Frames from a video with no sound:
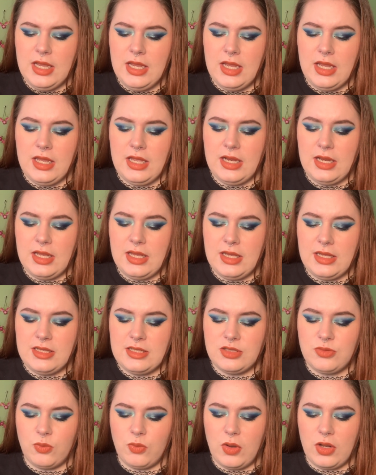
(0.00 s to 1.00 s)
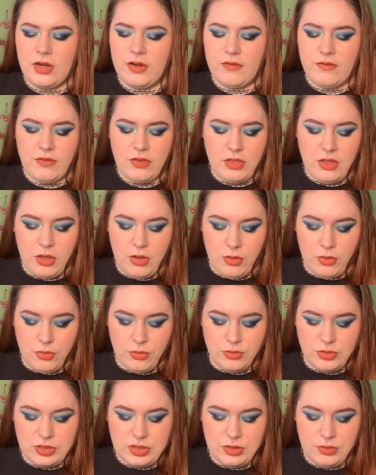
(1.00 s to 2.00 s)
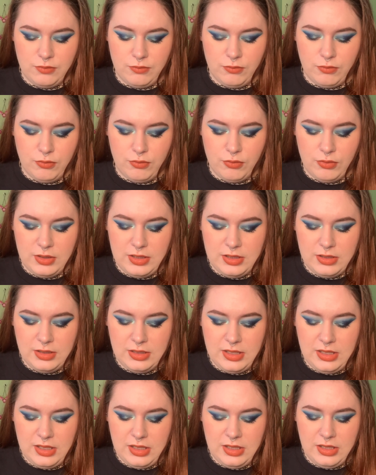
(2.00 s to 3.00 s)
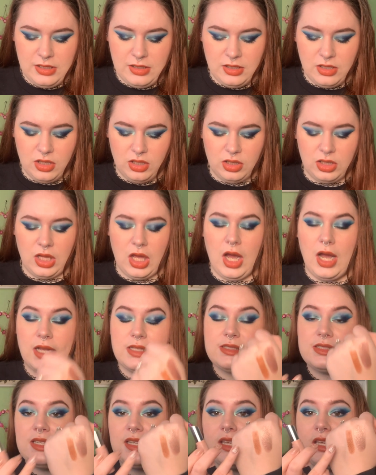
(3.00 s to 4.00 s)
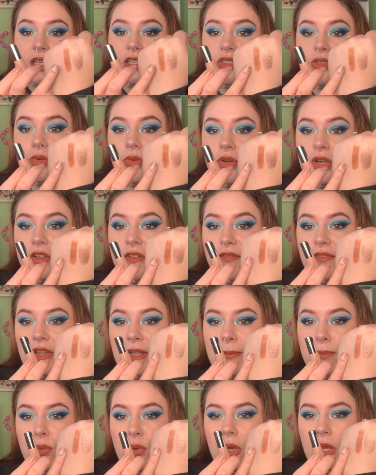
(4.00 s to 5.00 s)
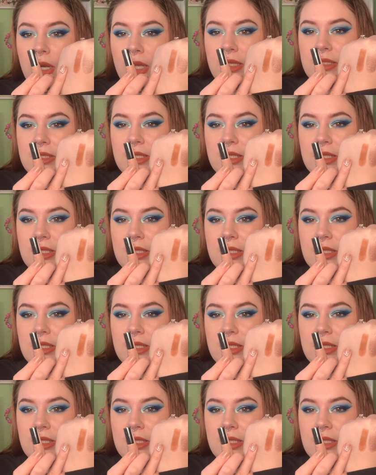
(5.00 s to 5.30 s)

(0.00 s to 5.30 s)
It is one of those really glossy sort of lip products.